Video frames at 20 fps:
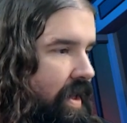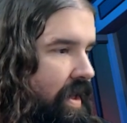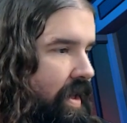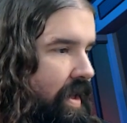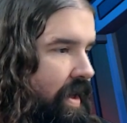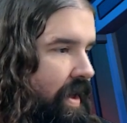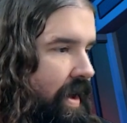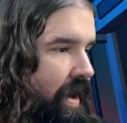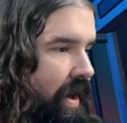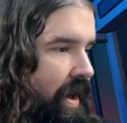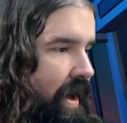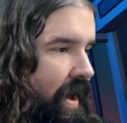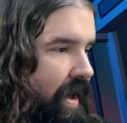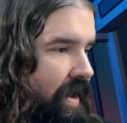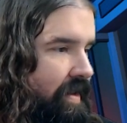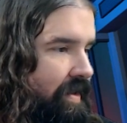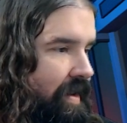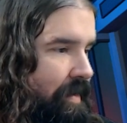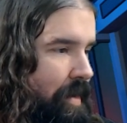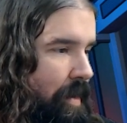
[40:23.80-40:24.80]
Uh,
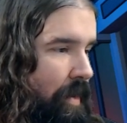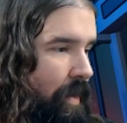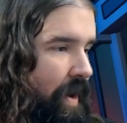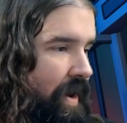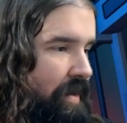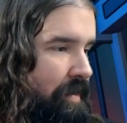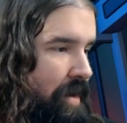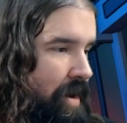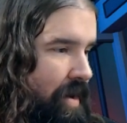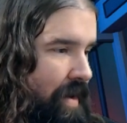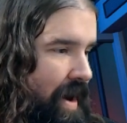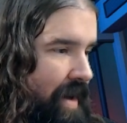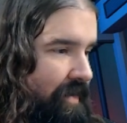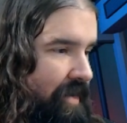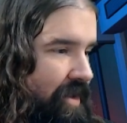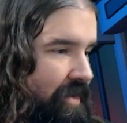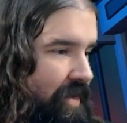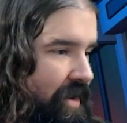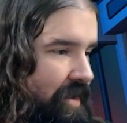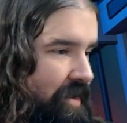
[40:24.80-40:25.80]
let's see. People want mirror
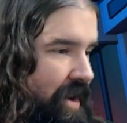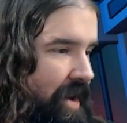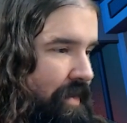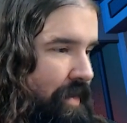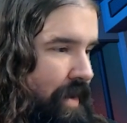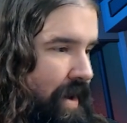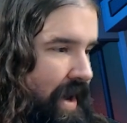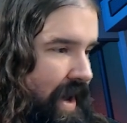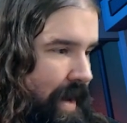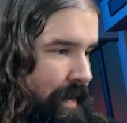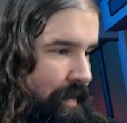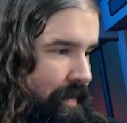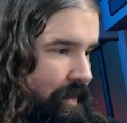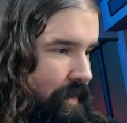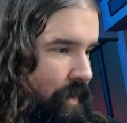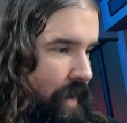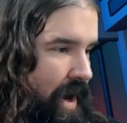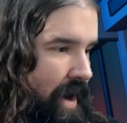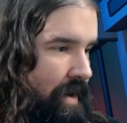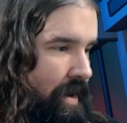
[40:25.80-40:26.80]
outfits for Discovery. Yep,
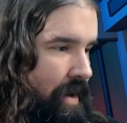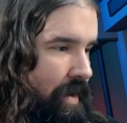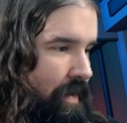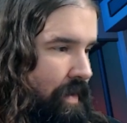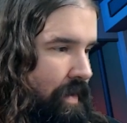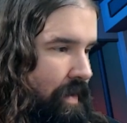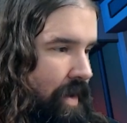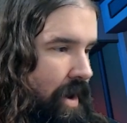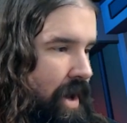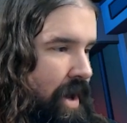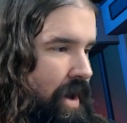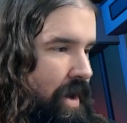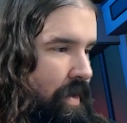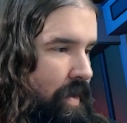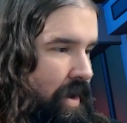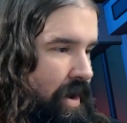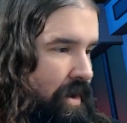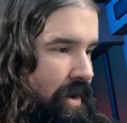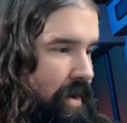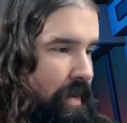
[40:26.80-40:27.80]
We know.
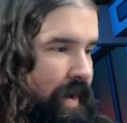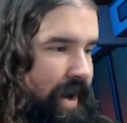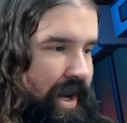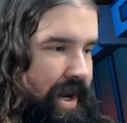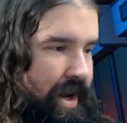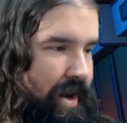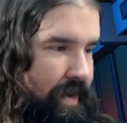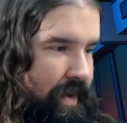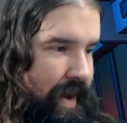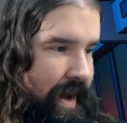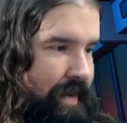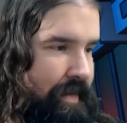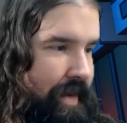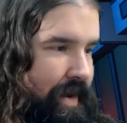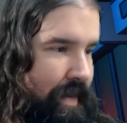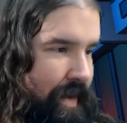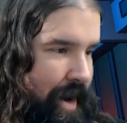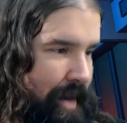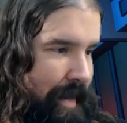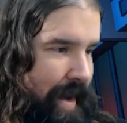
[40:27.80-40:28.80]
we know, and
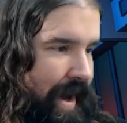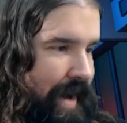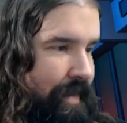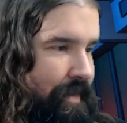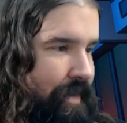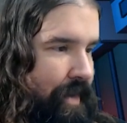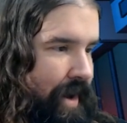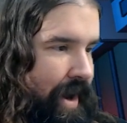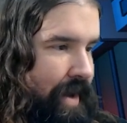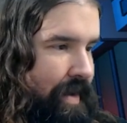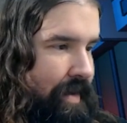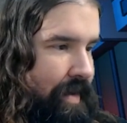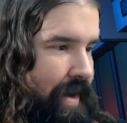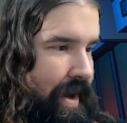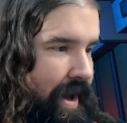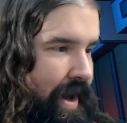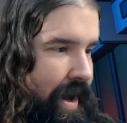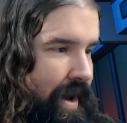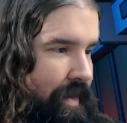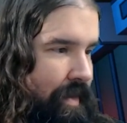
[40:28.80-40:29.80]
we want to make them for you
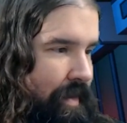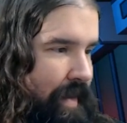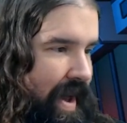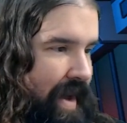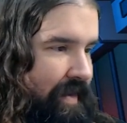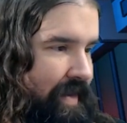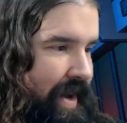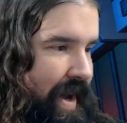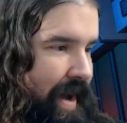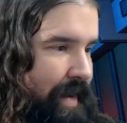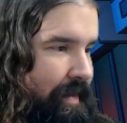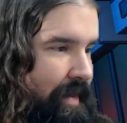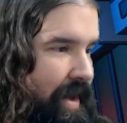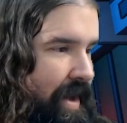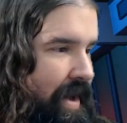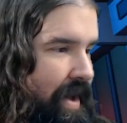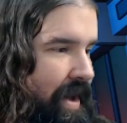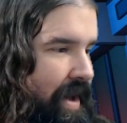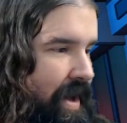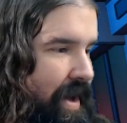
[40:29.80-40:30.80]
uh, when we have time.
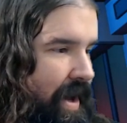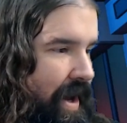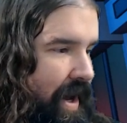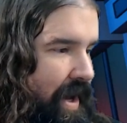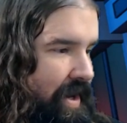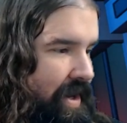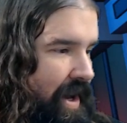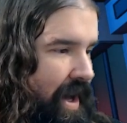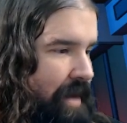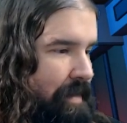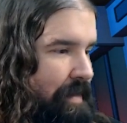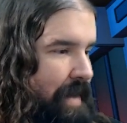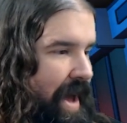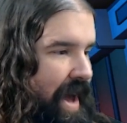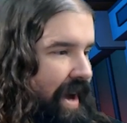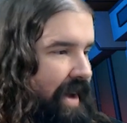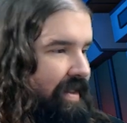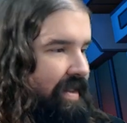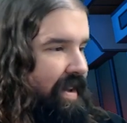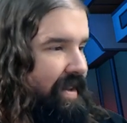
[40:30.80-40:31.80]
Uh, Don
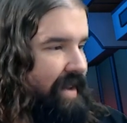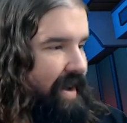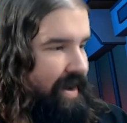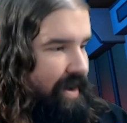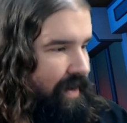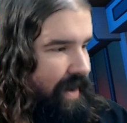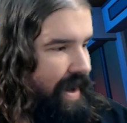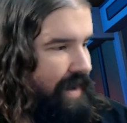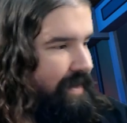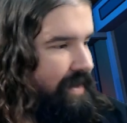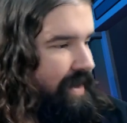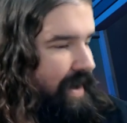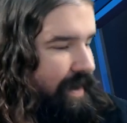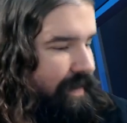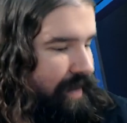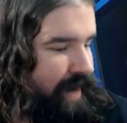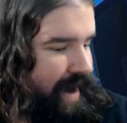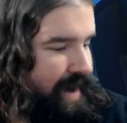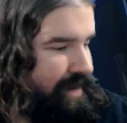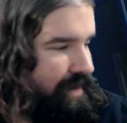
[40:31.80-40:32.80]
Max says, I don't have to
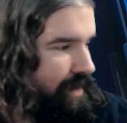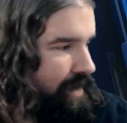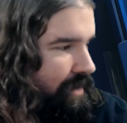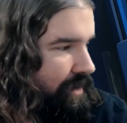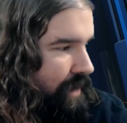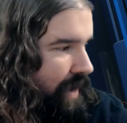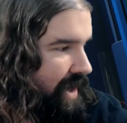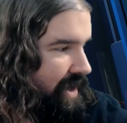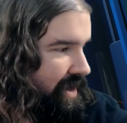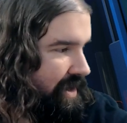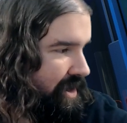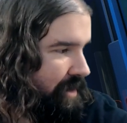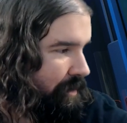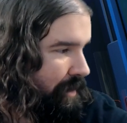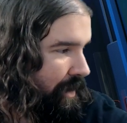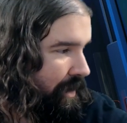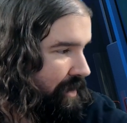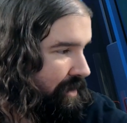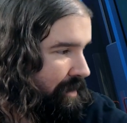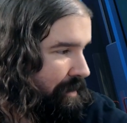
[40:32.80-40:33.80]
ever answer his questions.
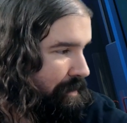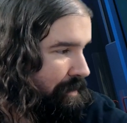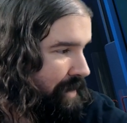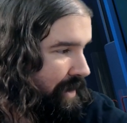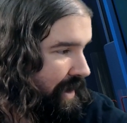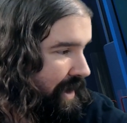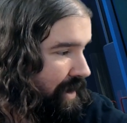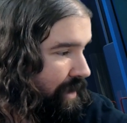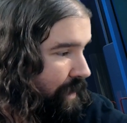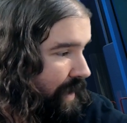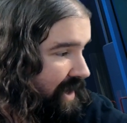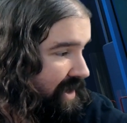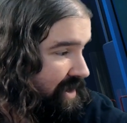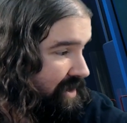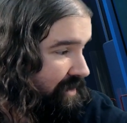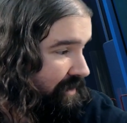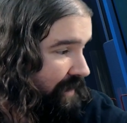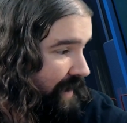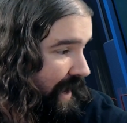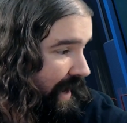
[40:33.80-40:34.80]
Bro, there's a million
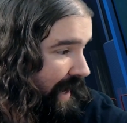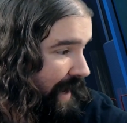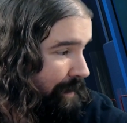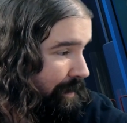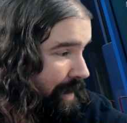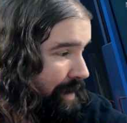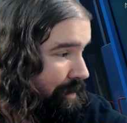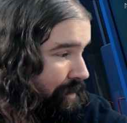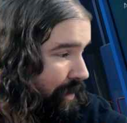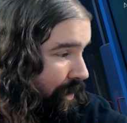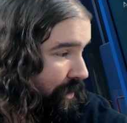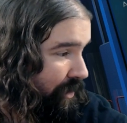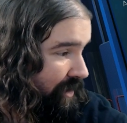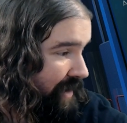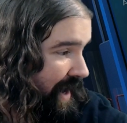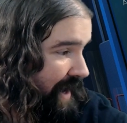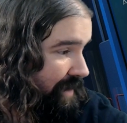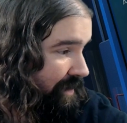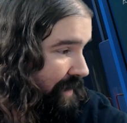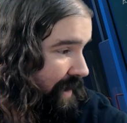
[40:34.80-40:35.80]
questions flying at me in both
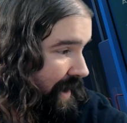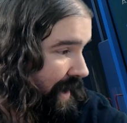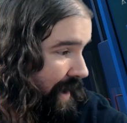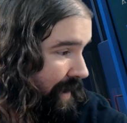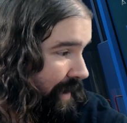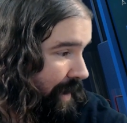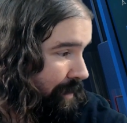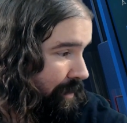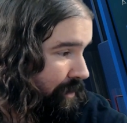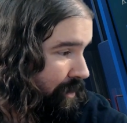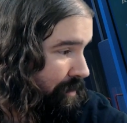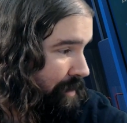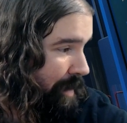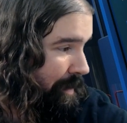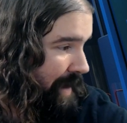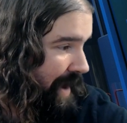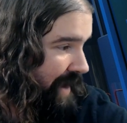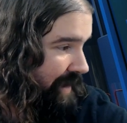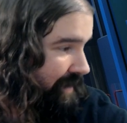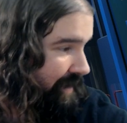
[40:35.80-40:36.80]
chats right now, and I'm doing my
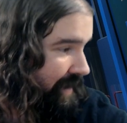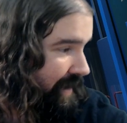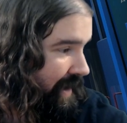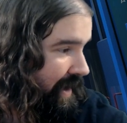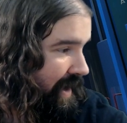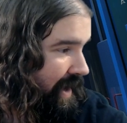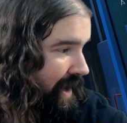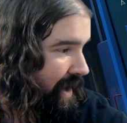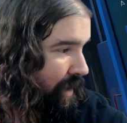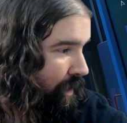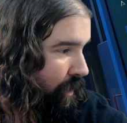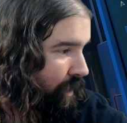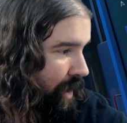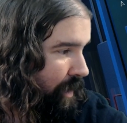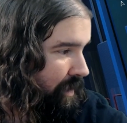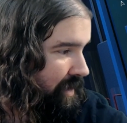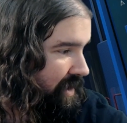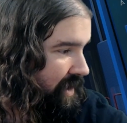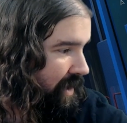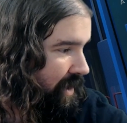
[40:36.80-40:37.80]
best.
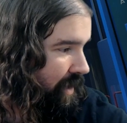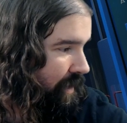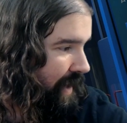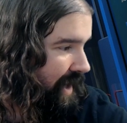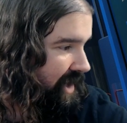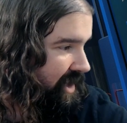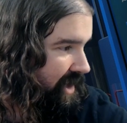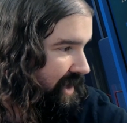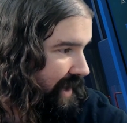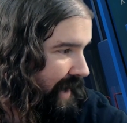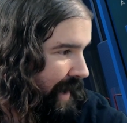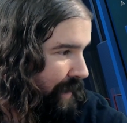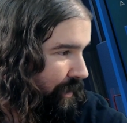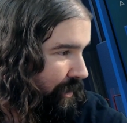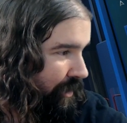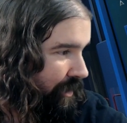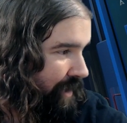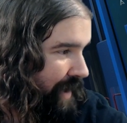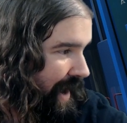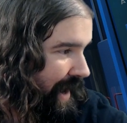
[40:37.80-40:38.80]
What was your question? I
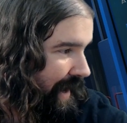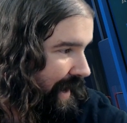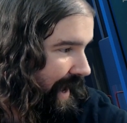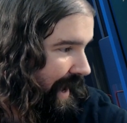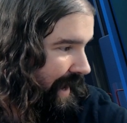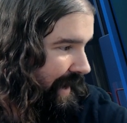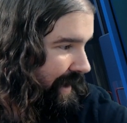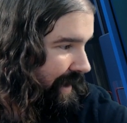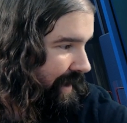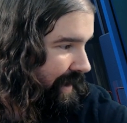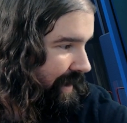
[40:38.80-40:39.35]
will try again.